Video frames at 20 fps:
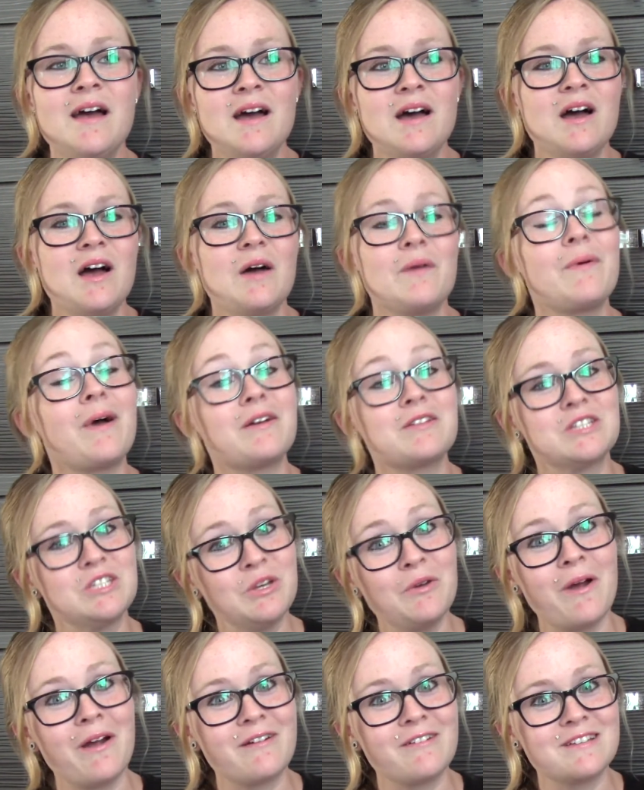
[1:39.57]
about
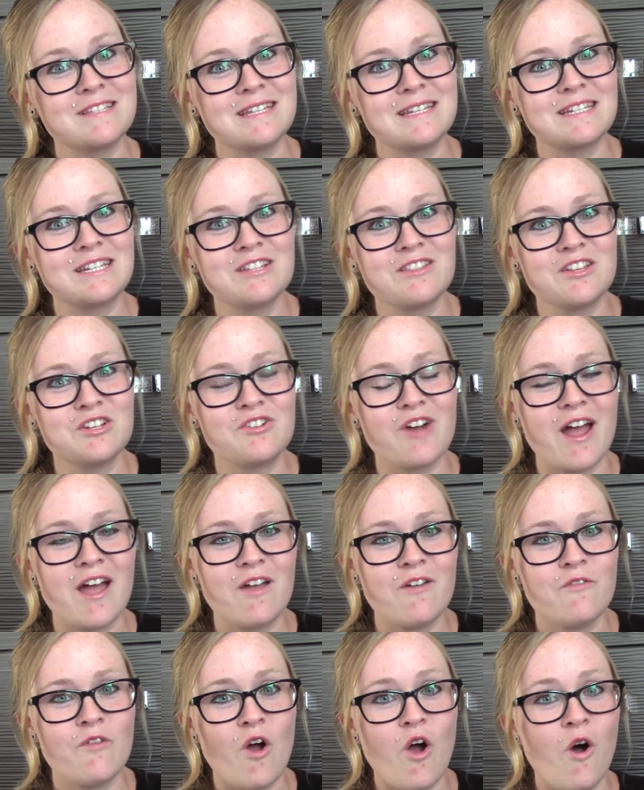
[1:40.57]
2 hours into the
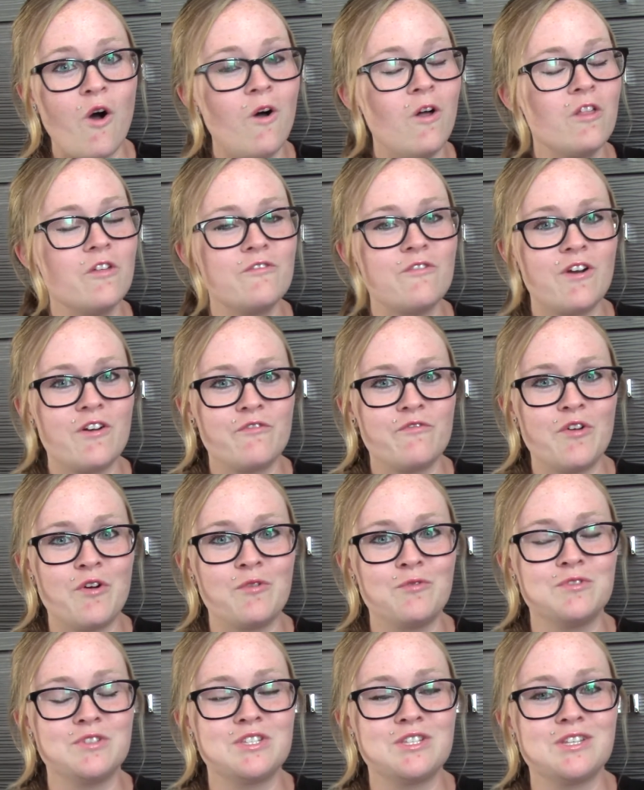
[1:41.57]
drive, all of our
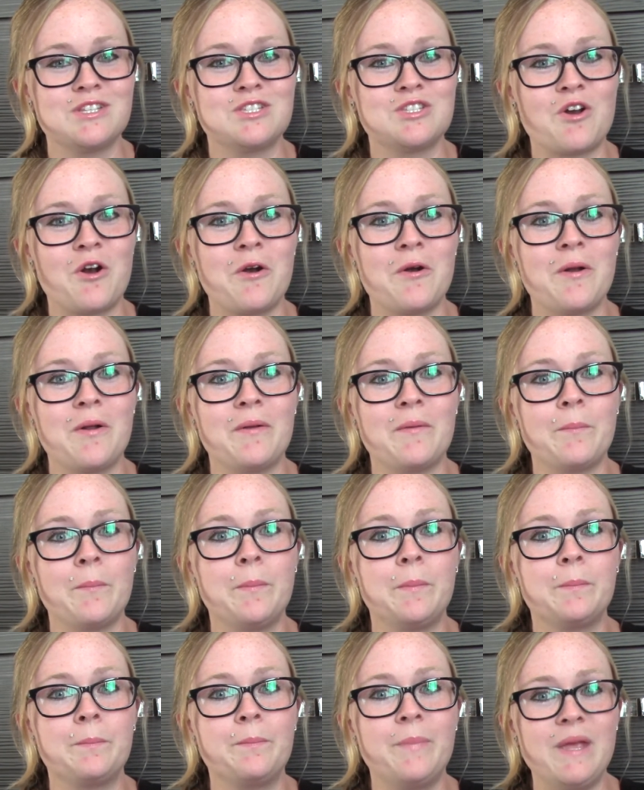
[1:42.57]
phones start
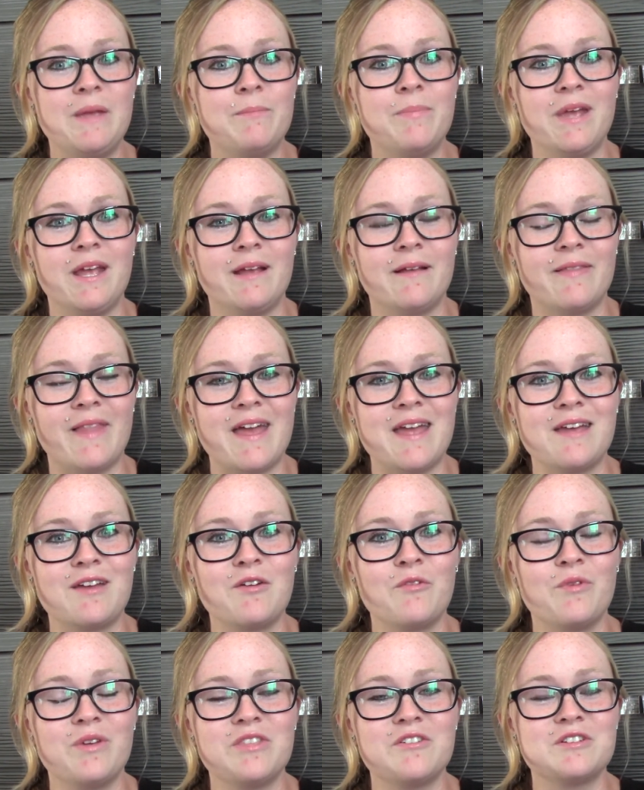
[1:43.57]
beeping, like
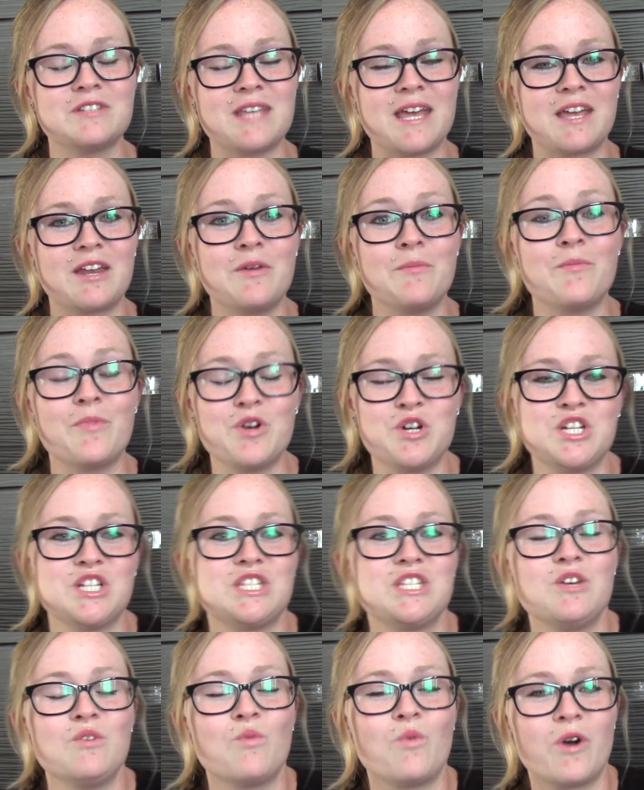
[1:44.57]
when there's like an
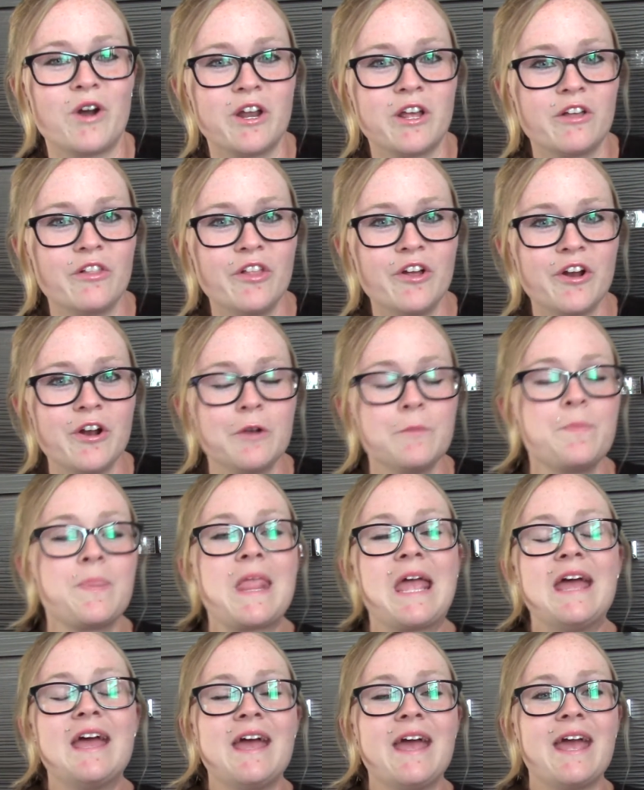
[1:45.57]
emergency warning alert.
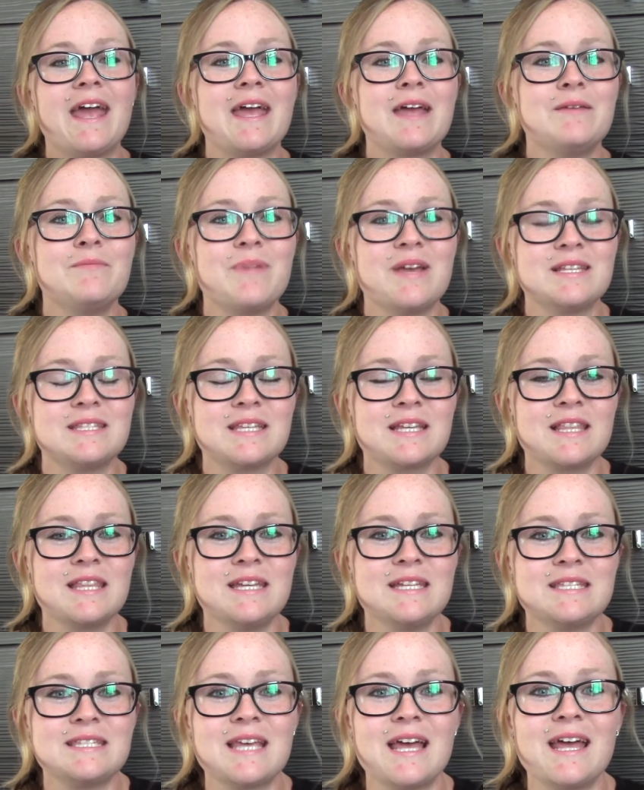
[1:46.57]
And basically
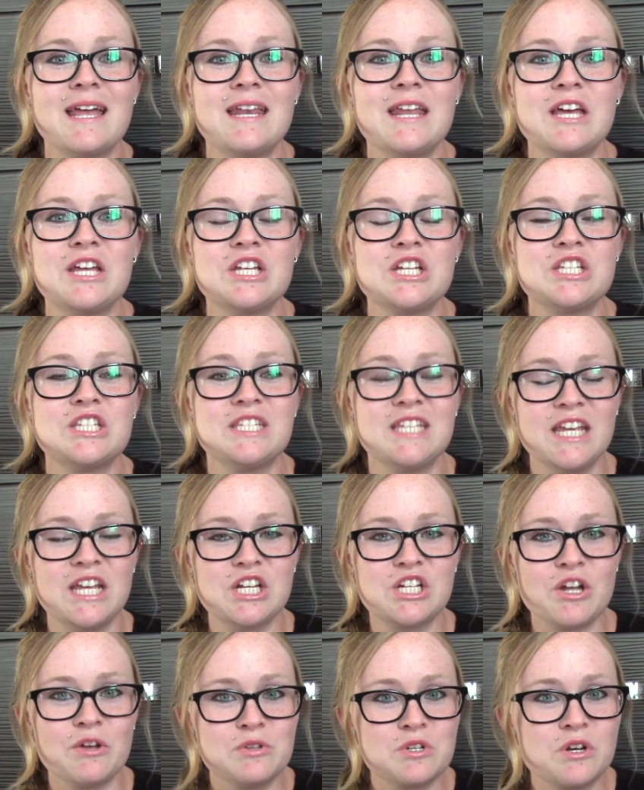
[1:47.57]
it said, seek
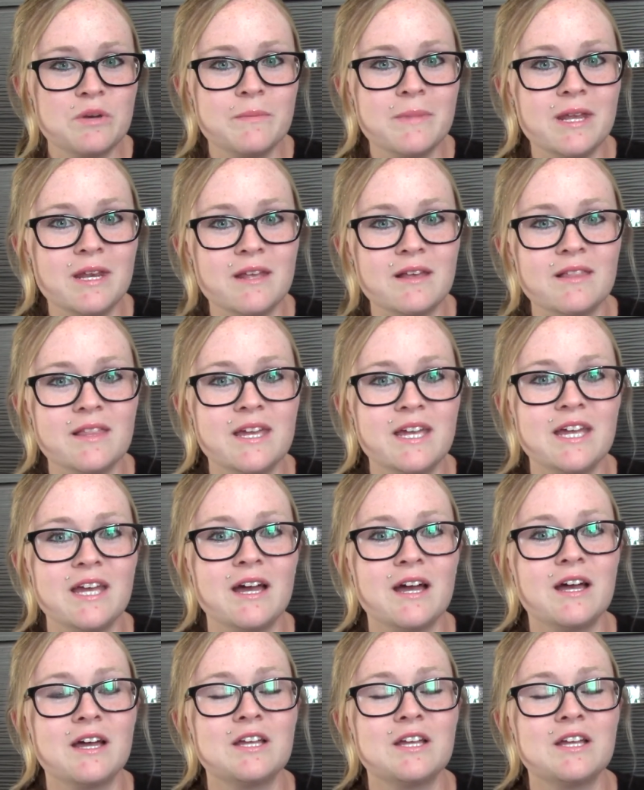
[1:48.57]
shelter immediately.